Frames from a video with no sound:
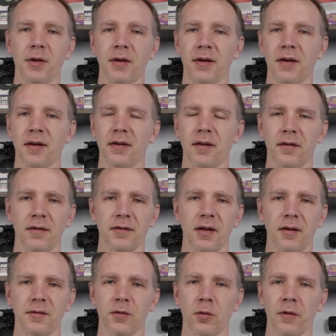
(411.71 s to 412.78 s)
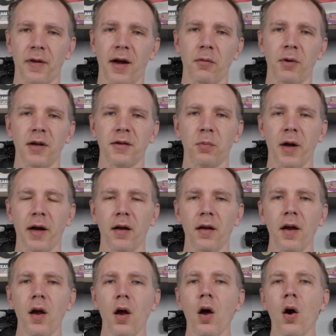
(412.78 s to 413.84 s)
You can get to the same store that way as
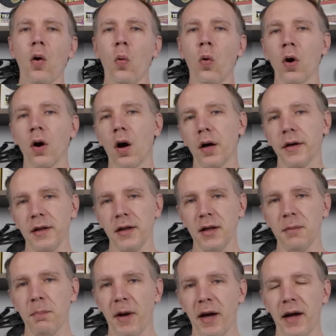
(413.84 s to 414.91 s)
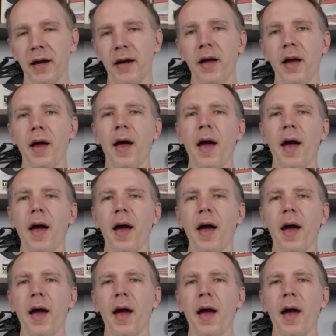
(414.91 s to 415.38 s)
well, or on eBay.